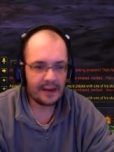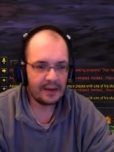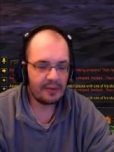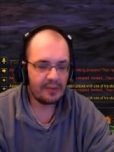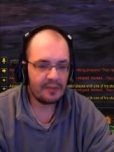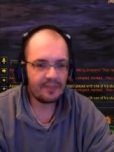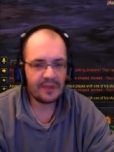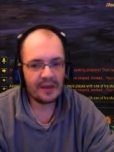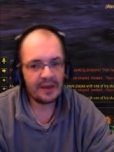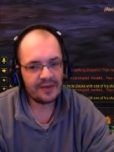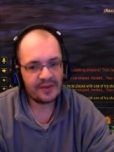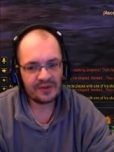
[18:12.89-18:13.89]
And
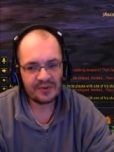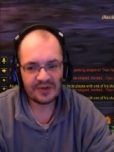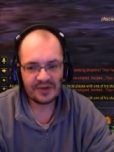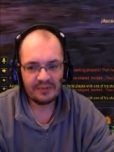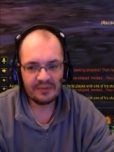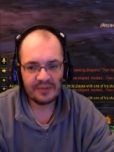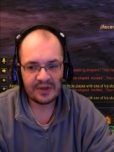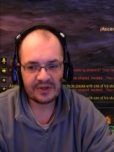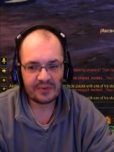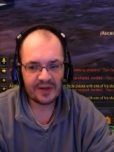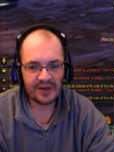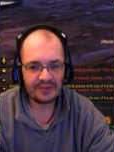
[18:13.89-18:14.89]
yeah, this was a
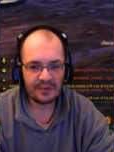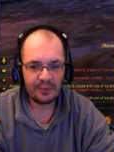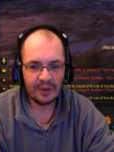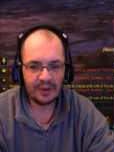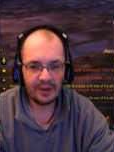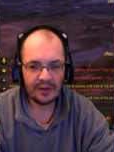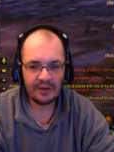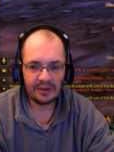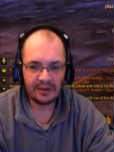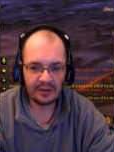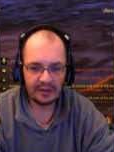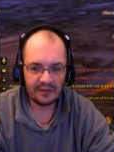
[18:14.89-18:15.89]
DPS race between
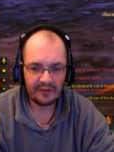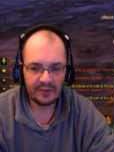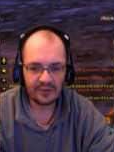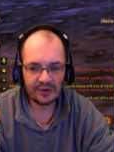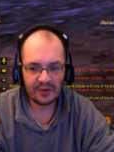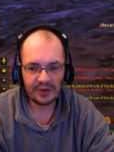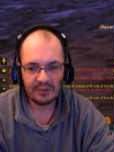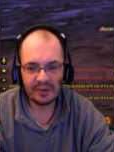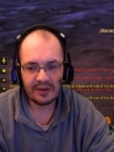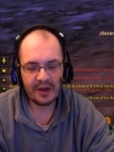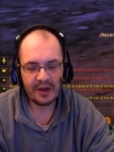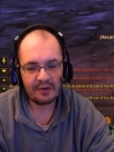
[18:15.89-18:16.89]
if he was going to get
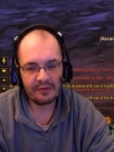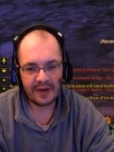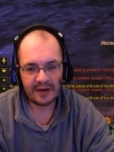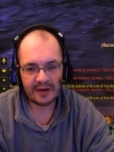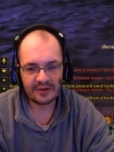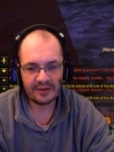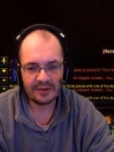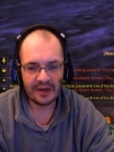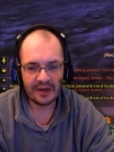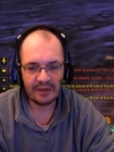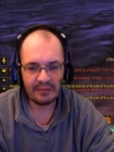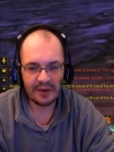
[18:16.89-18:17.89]
me down or I was going to
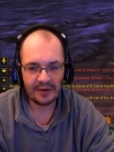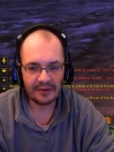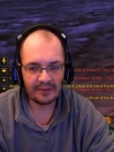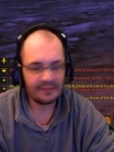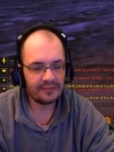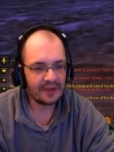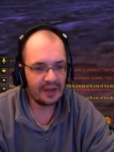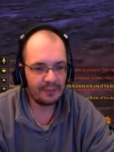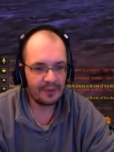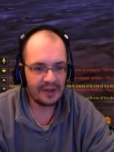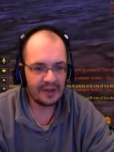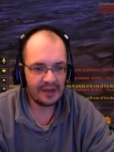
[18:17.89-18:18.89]
take him out.
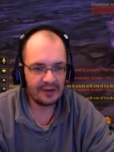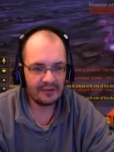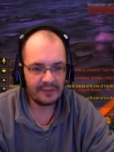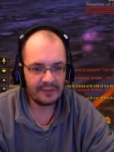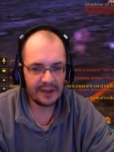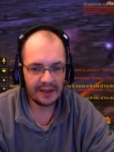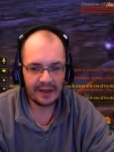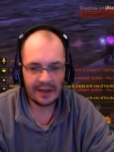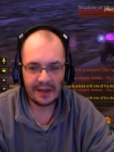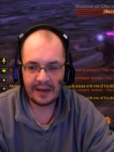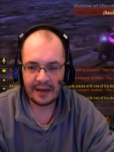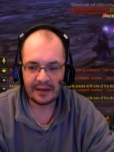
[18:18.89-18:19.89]
Keep on healing your pet
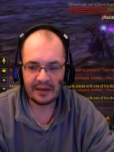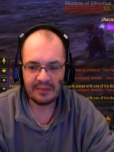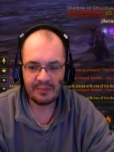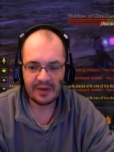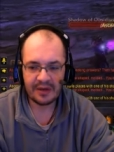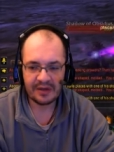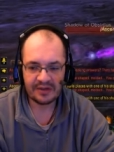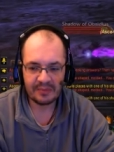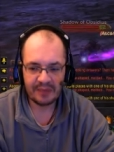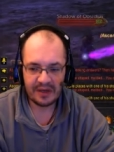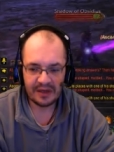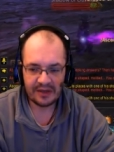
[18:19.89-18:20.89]
and keep on getting
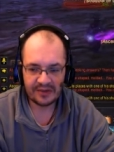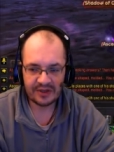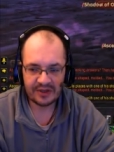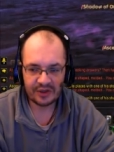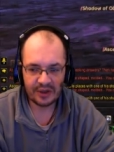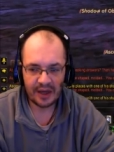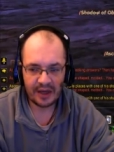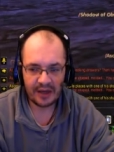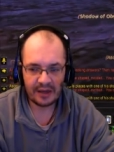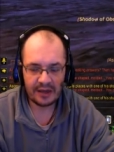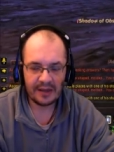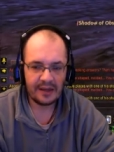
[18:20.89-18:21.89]
as many heals as you can.